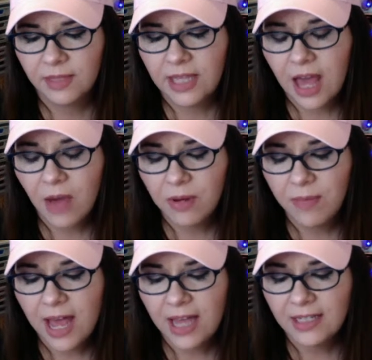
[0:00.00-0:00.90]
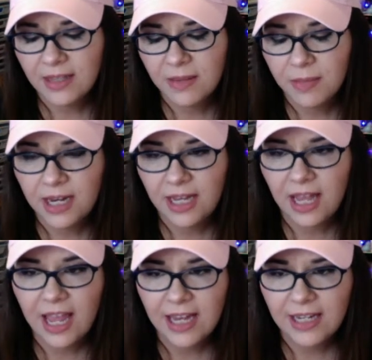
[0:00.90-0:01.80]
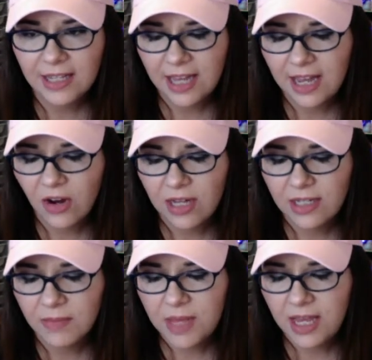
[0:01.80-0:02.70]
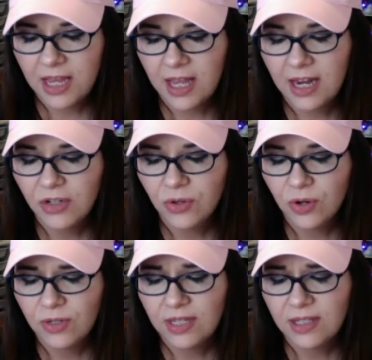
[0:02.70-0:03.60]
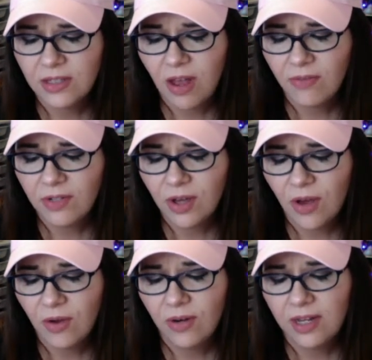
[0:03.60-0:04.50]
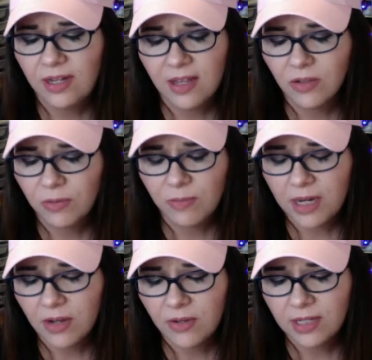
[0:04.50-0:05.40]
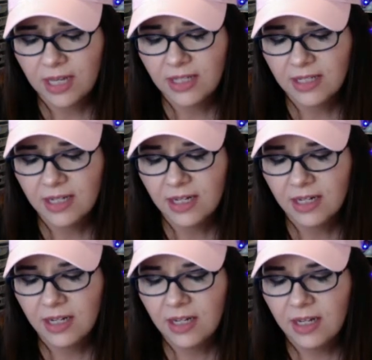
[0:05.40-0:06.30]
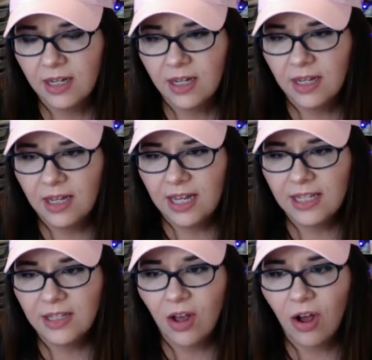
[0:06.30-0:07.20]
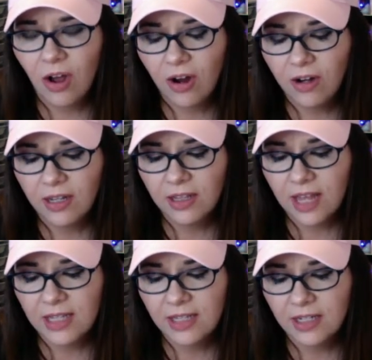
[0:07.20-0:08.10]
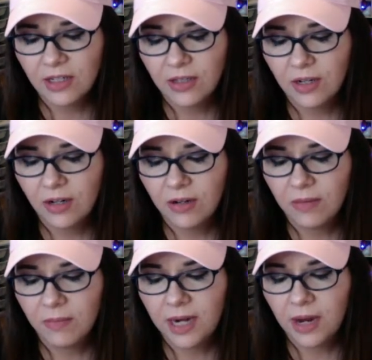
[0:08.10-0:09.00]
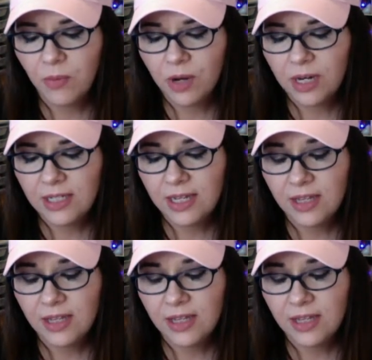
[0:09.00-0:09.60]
Gowan passed the bunny and the carrot to me, and I stroked its soft coat and nuzzled my nose against it. It's a hard lesson to learn, but I wanted to